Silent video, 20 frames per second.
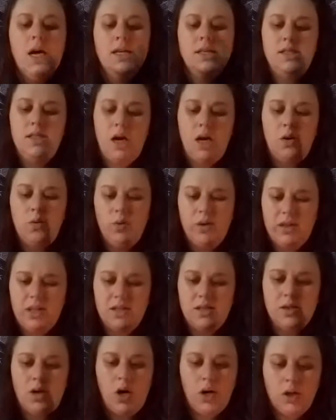done with
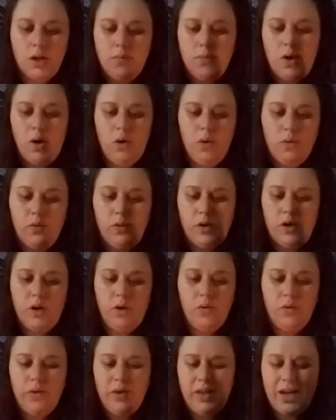this argument over and
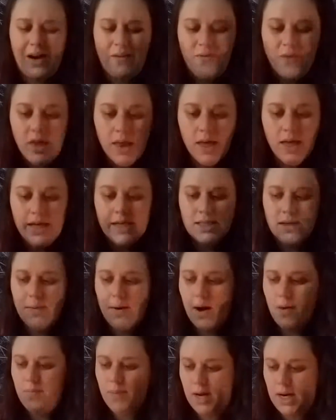over that I feel like is
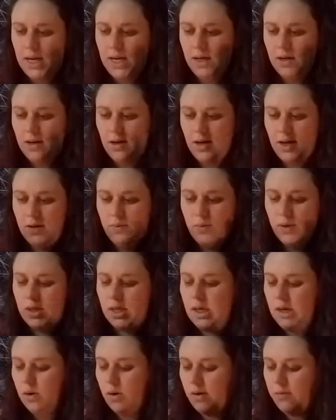about money. I
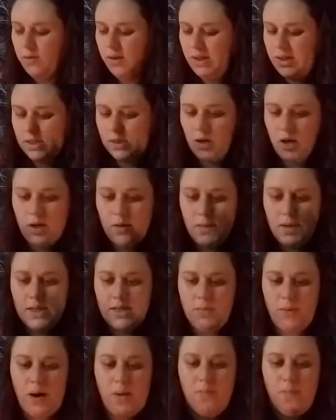really do. I feel like this argument
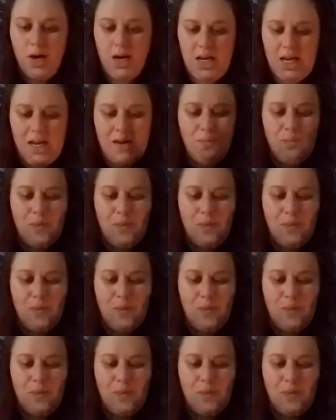is about money and